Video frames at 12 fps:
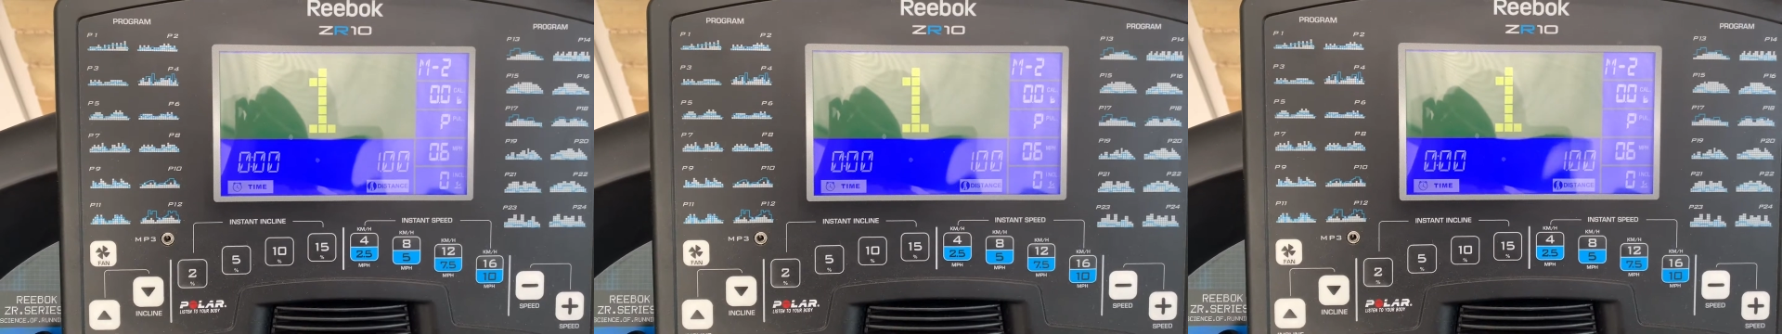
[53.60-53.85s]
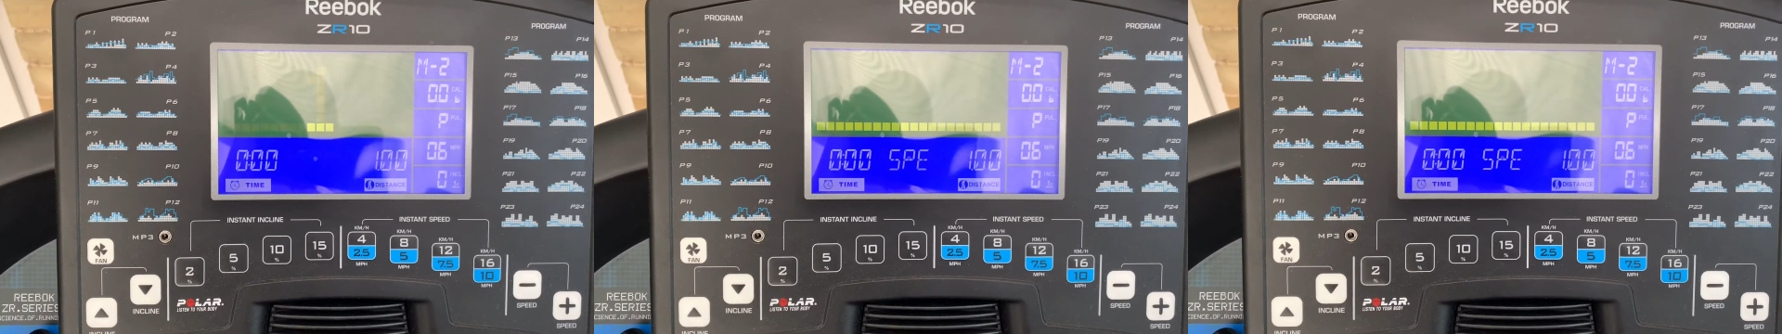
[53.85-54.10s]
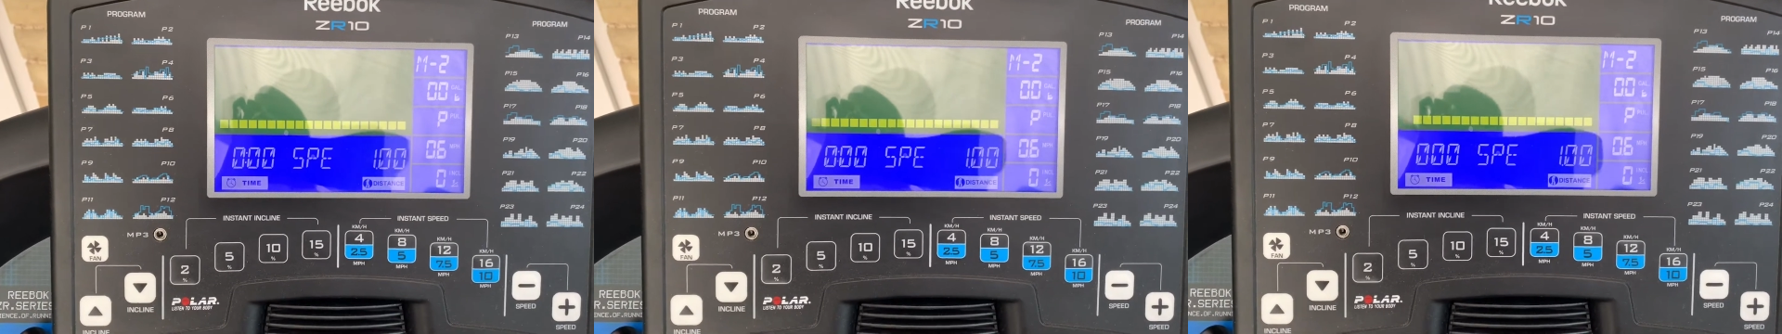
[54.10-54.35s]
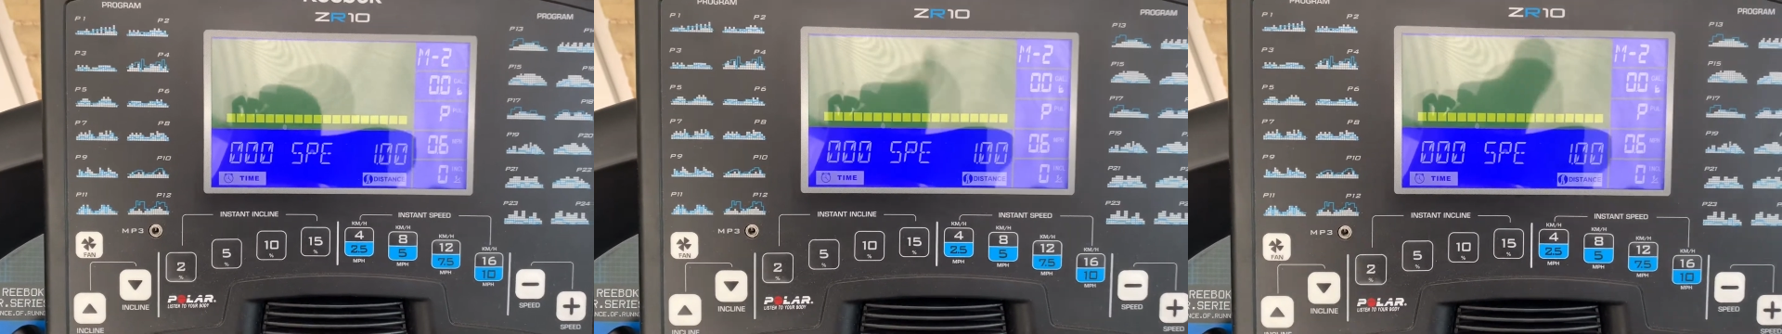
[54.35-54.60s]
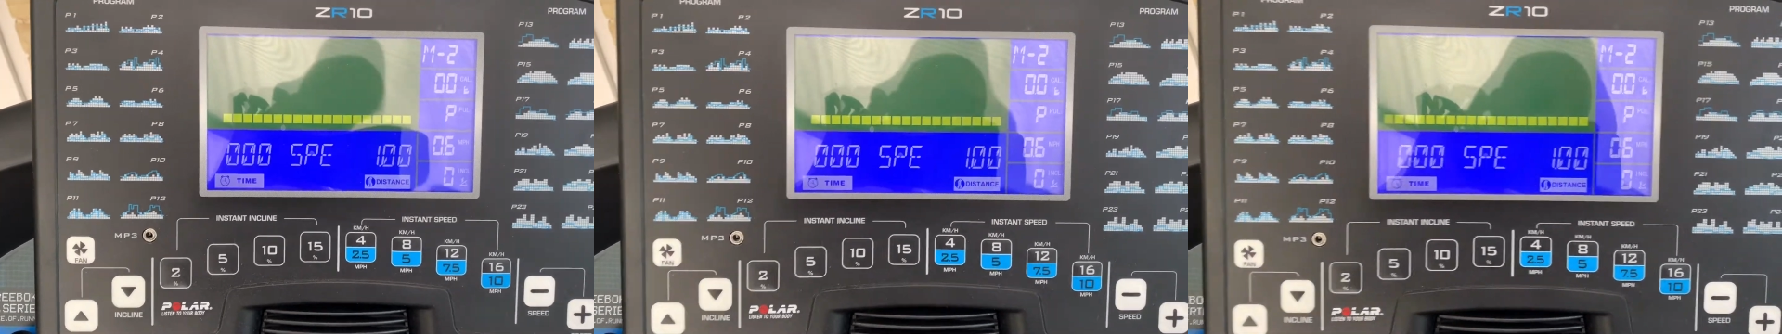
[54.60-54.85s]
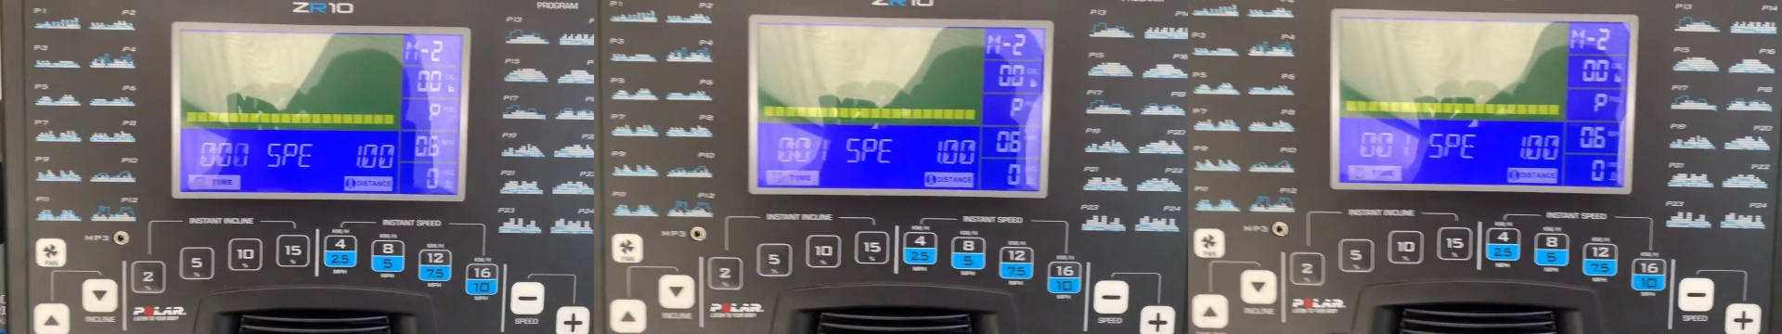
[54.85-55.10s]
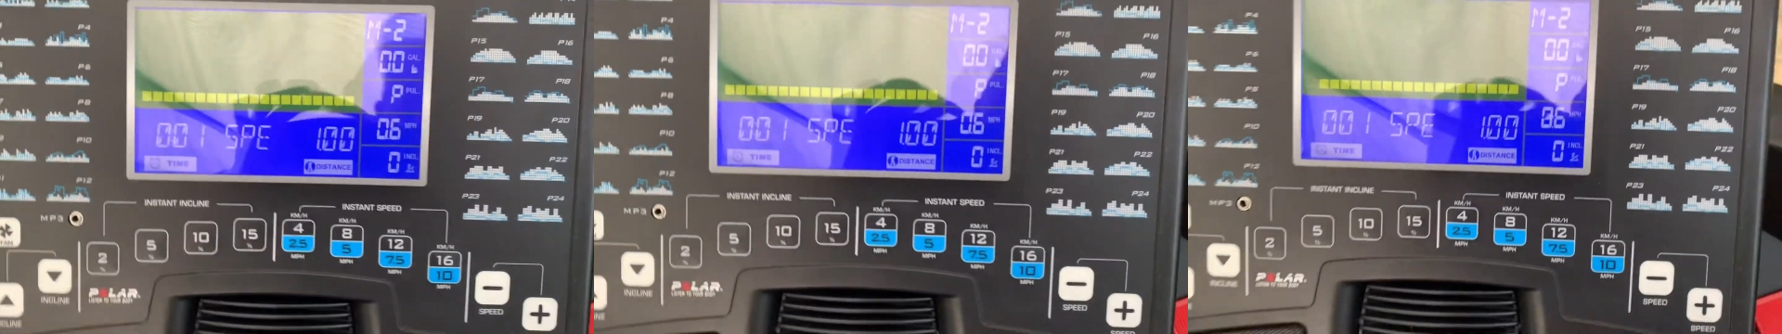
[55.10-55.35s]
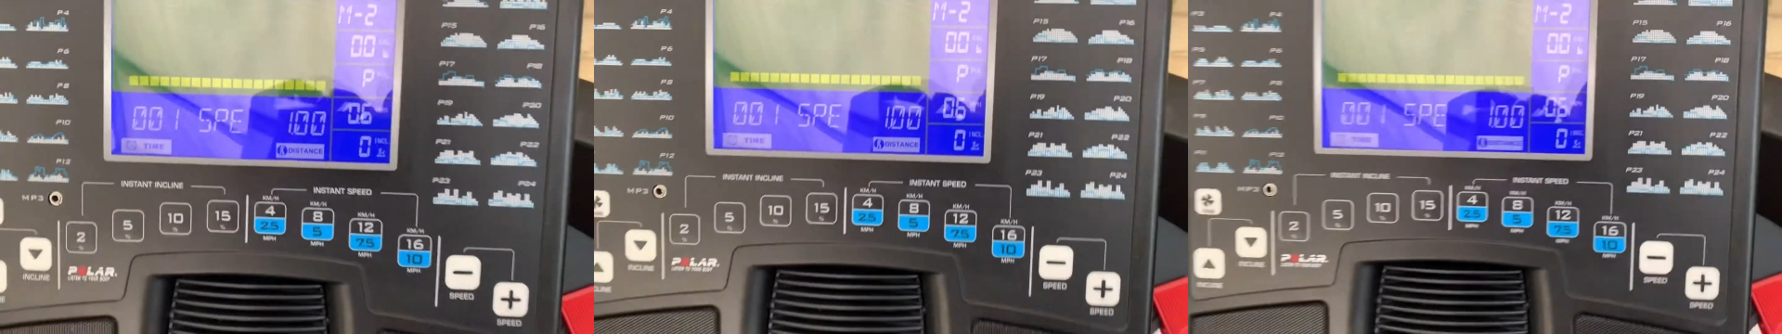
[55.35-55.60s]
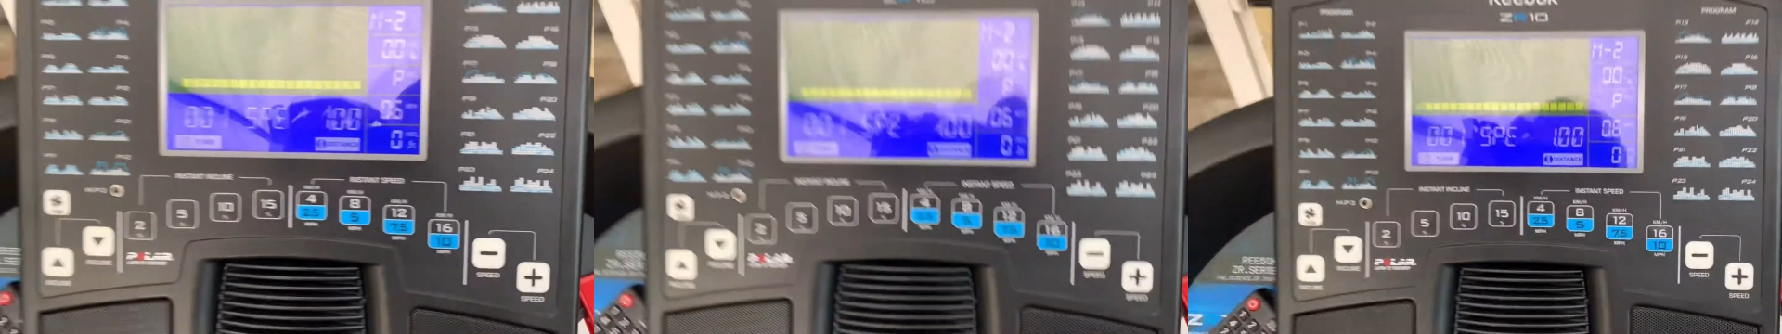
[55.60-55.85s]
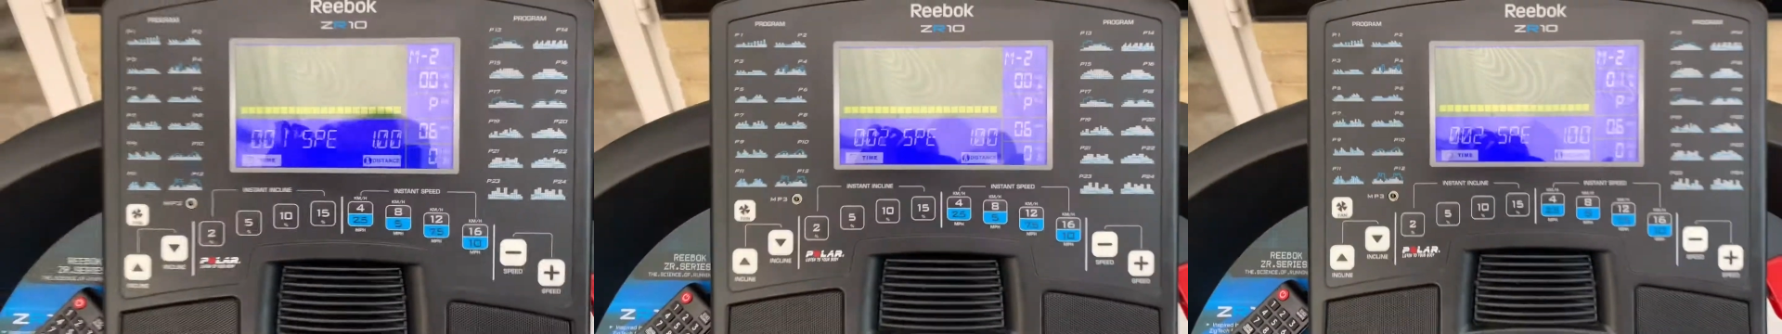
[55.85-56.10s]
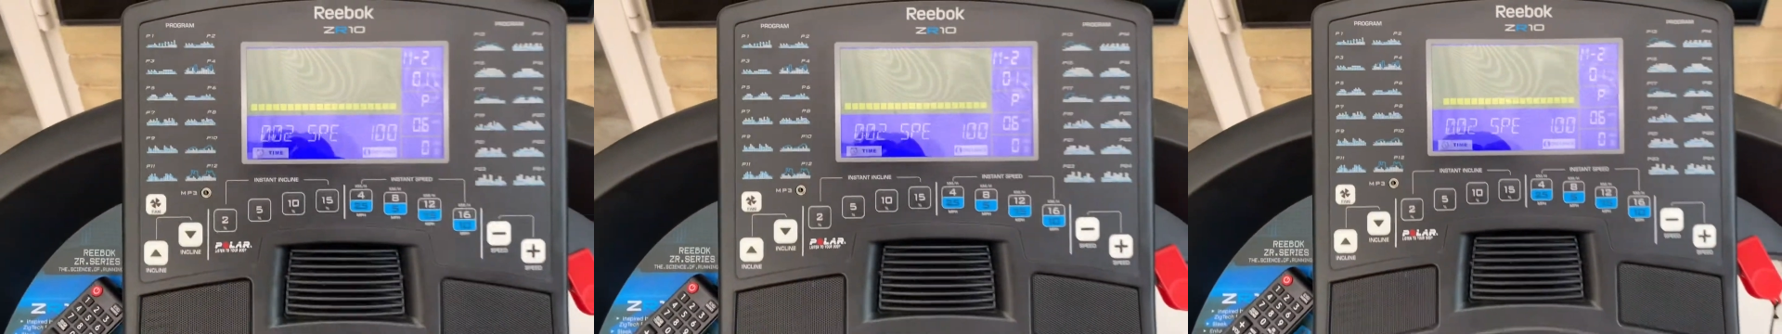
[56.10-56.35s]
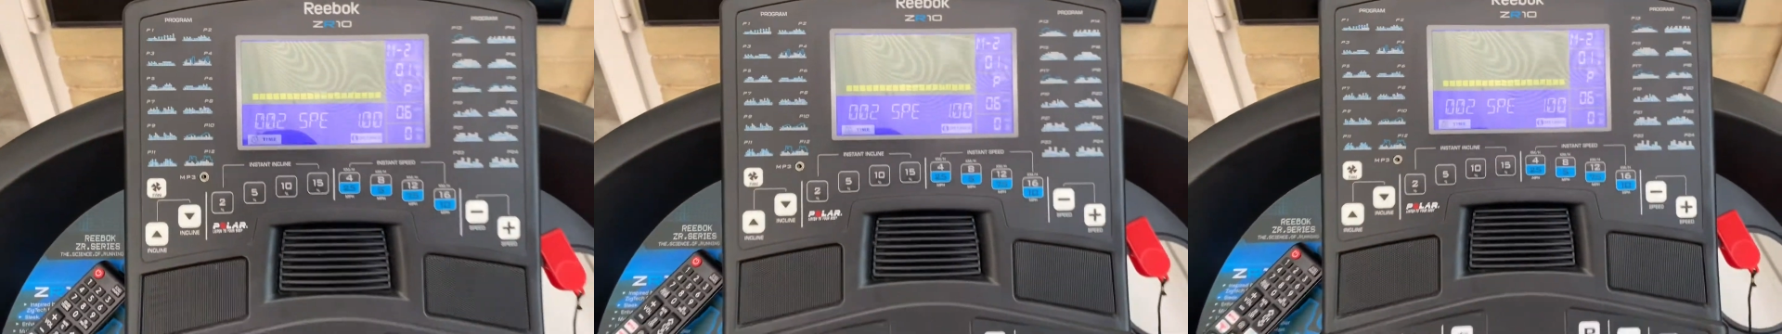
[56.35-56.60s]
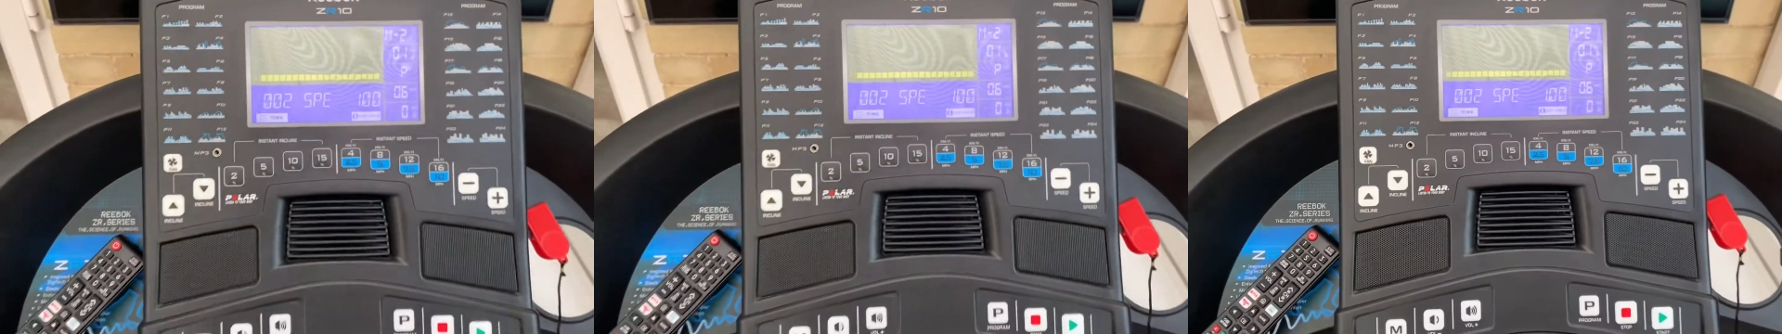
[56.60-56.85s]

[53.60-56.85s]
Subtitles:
Nobody's mouth can be seen.